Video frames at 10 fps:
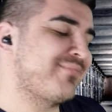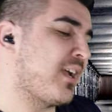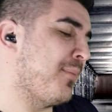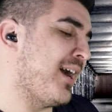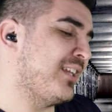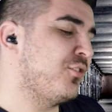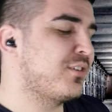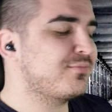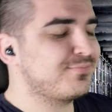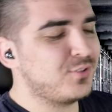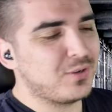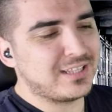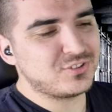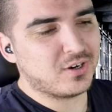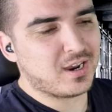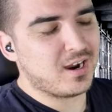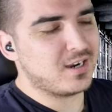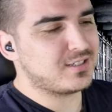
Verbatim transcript: come on, you you let your guard